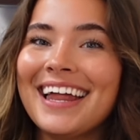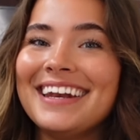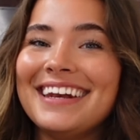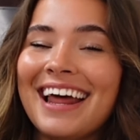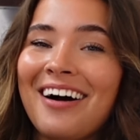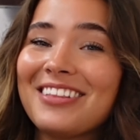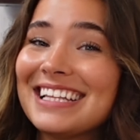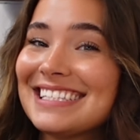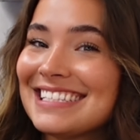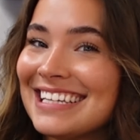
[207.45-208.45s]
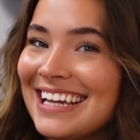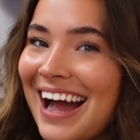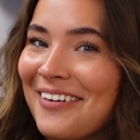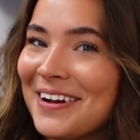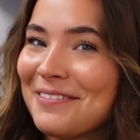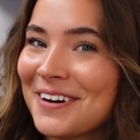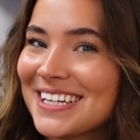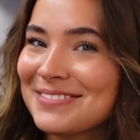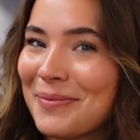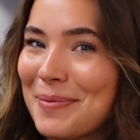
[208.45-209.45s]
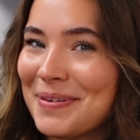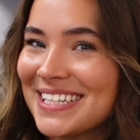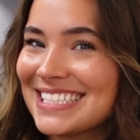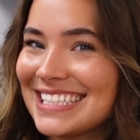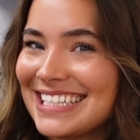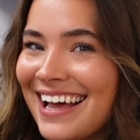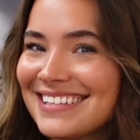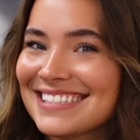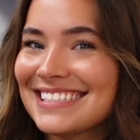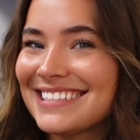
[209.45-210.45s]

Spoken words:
Now let's see how it works when we put it to the test.